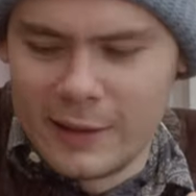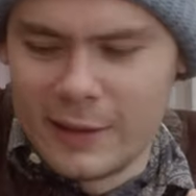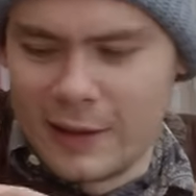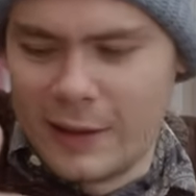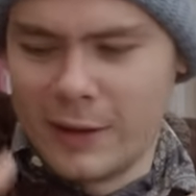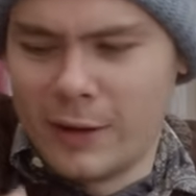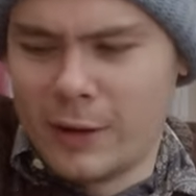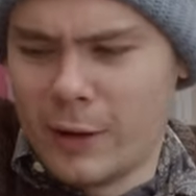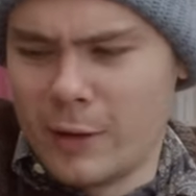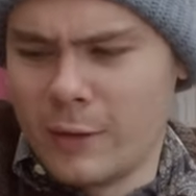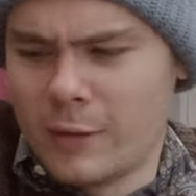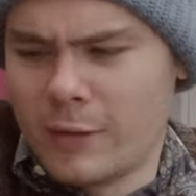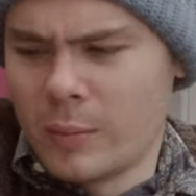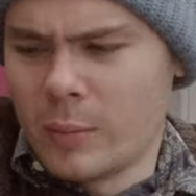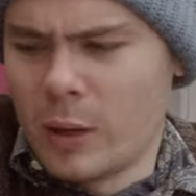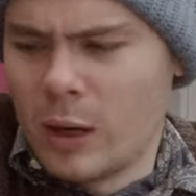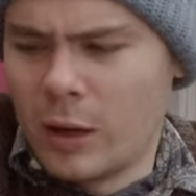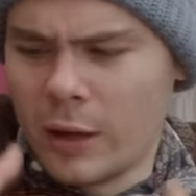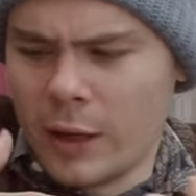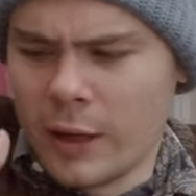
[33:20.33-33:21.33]
I don't know,
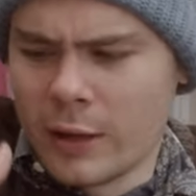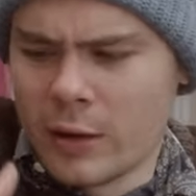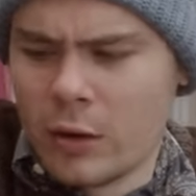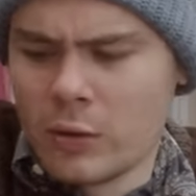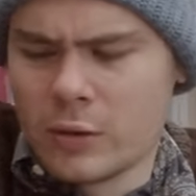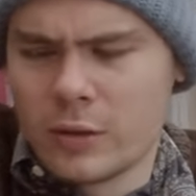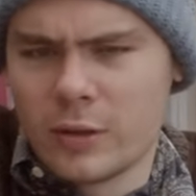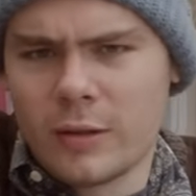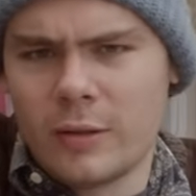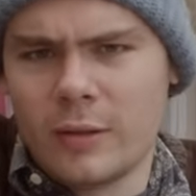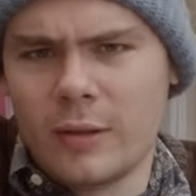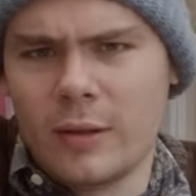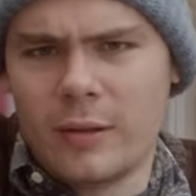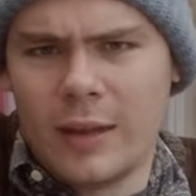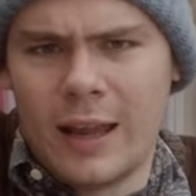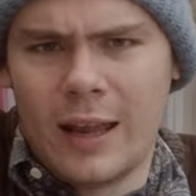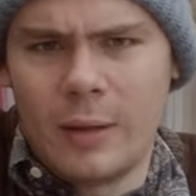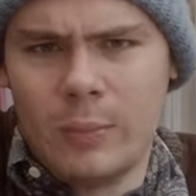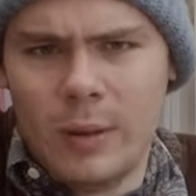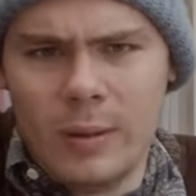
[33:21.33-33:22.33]
some higher consciousness
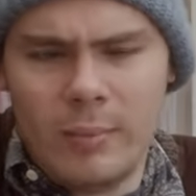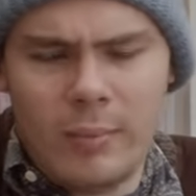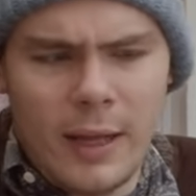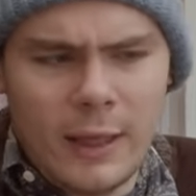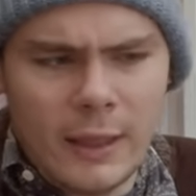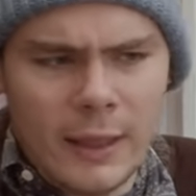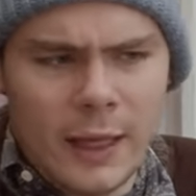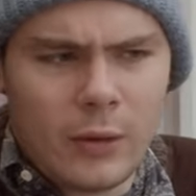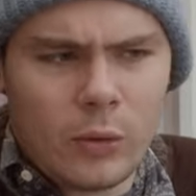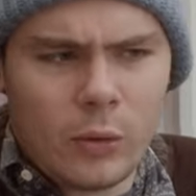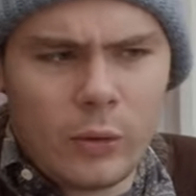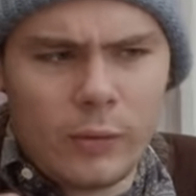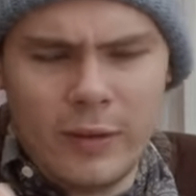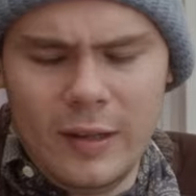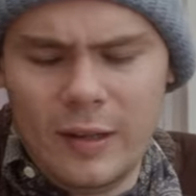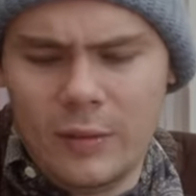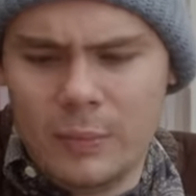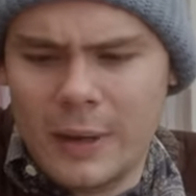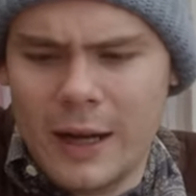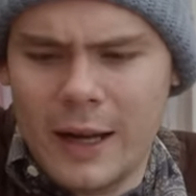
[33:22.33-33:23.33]
had been making all of
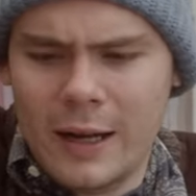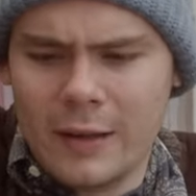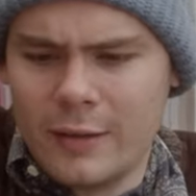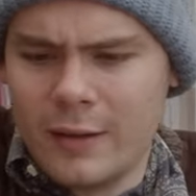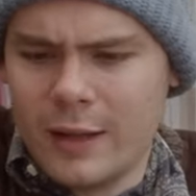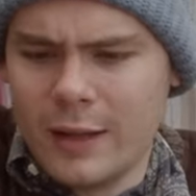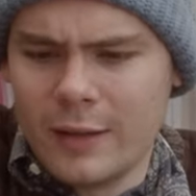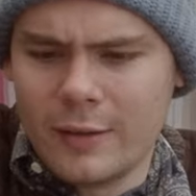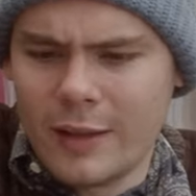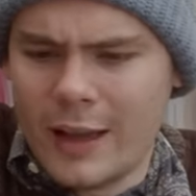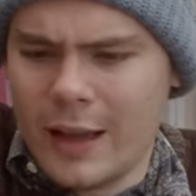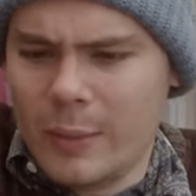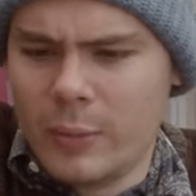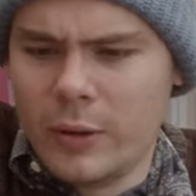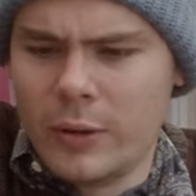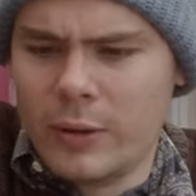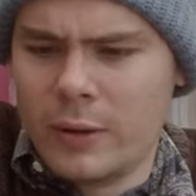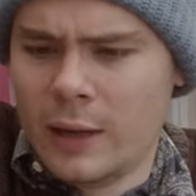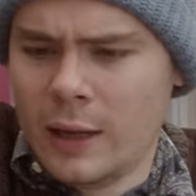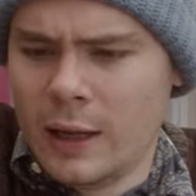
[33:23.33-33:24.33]
these bad things
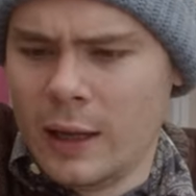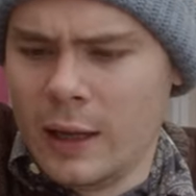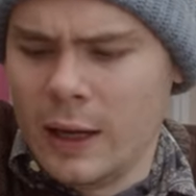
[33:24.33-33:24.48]
happen.